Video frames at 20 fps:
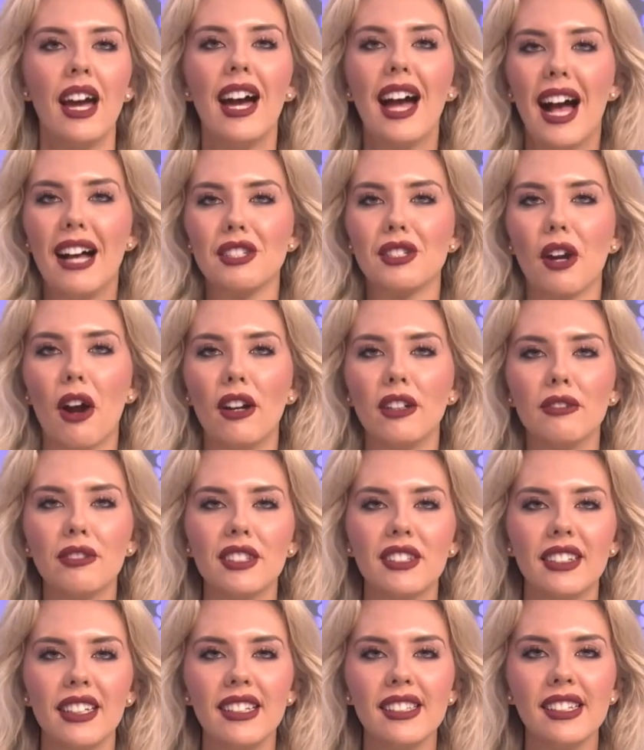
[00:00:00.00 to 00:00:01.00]
As carnival
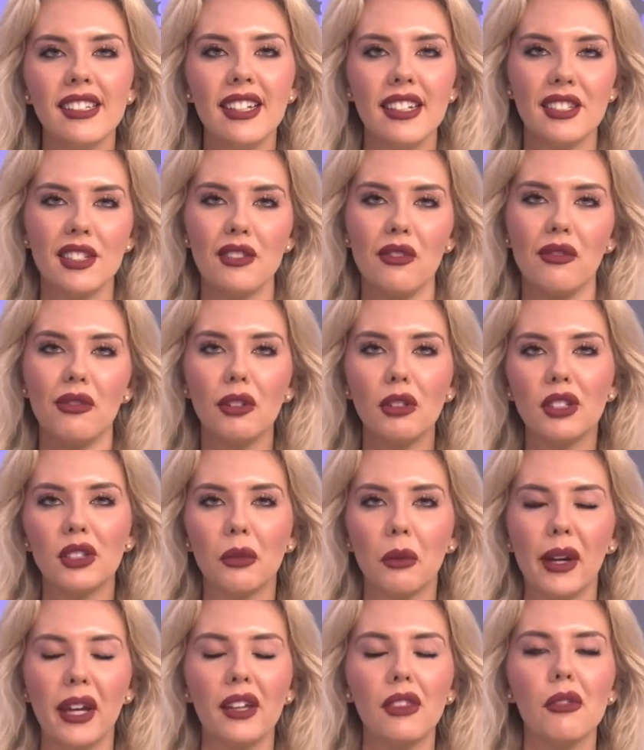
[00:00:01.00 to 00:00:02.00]
season is in full
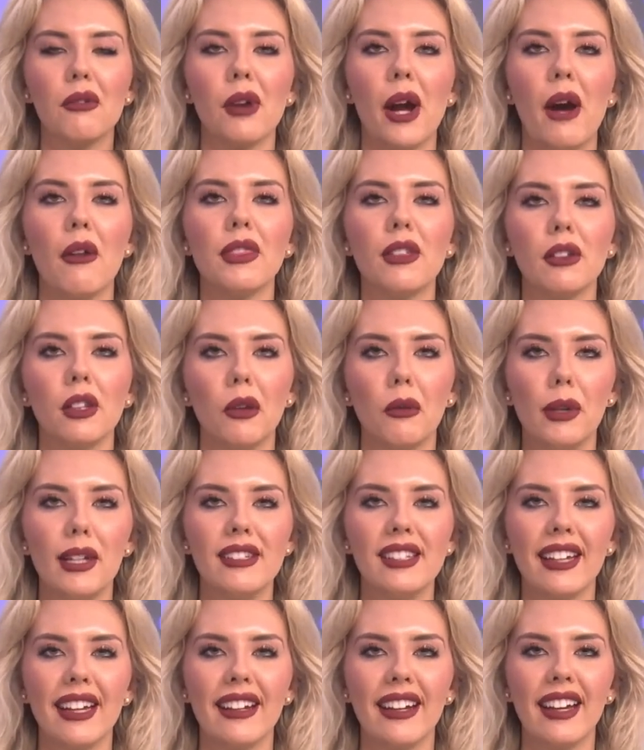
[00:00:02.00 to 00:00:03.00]
swing throughout the
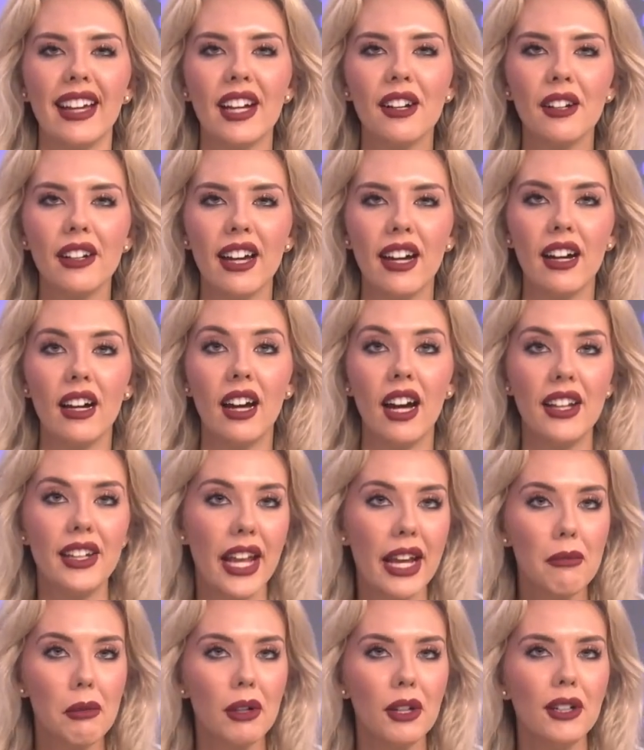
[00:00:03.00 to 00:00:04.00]
Louisiana area, a
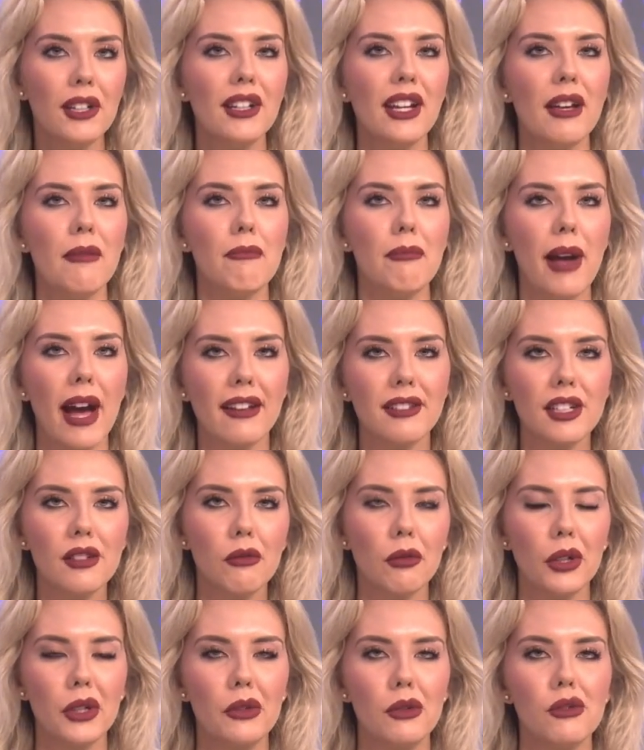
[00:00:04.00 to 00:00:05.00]
neighborhood in Baton
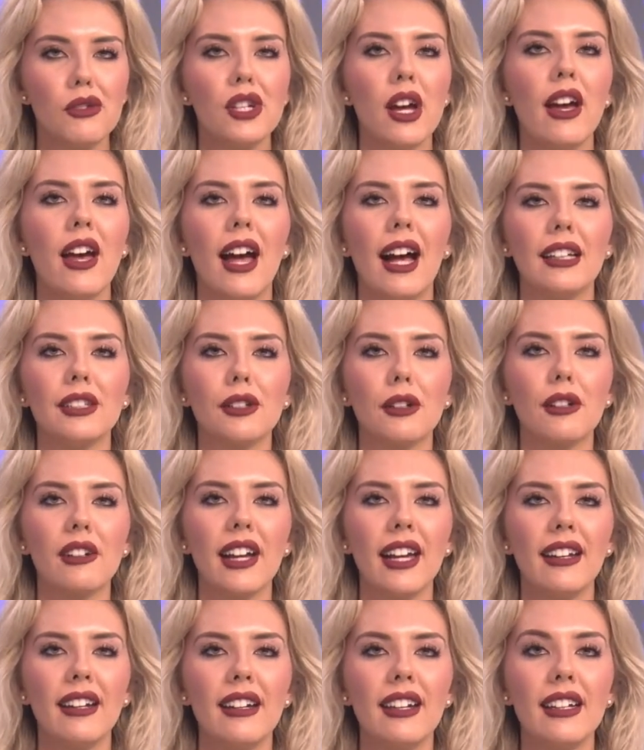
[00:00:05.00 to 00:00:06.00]
Rouge has
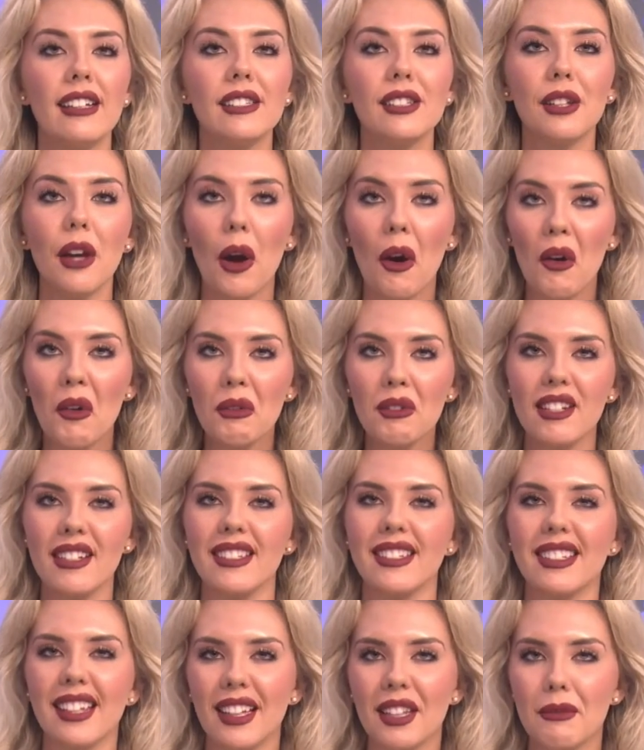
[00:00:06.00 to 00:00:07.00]
created its own
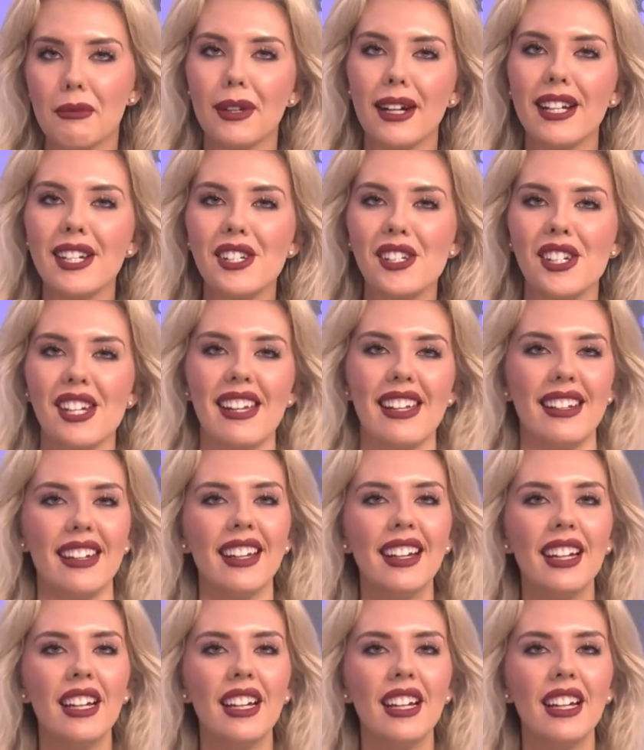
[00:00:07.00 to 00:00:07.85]
celebration.